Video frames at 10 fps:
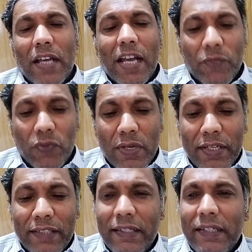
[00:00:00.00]

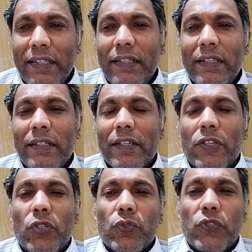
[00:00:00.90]

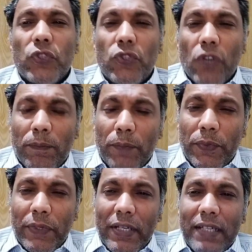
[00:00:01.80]
M23 to
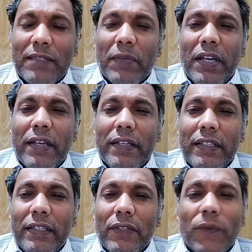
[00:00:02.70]
stop its
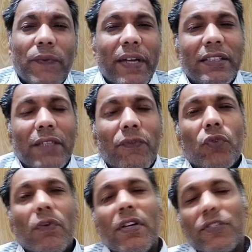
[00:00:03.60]
military offensive
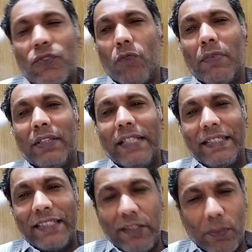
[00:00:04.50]
towards Goma?
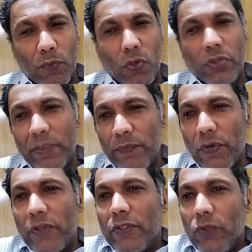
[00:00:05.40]
This is the most
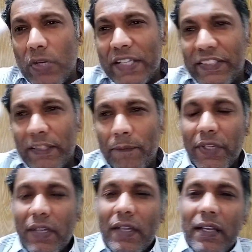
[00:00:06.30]
important question.
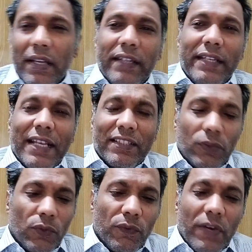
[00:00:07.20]

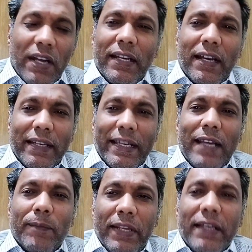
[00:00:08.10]
Yes, Rwanda
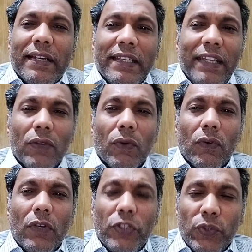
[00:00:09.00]
can play a key
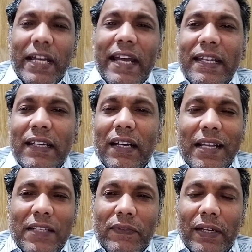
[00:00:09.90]
role, Uganda
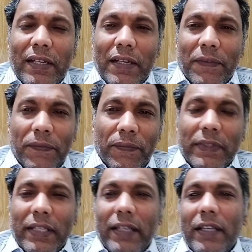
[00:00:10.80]
as well, if
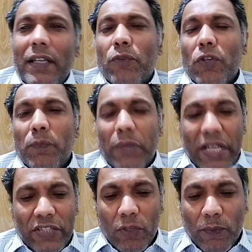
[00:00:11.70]
they put
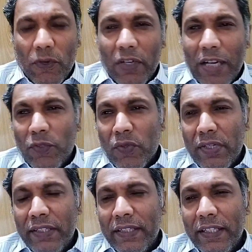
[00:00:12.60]
pressure upon
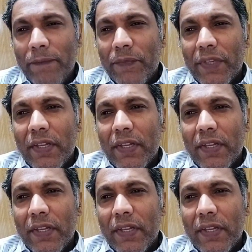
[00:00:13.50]
M23.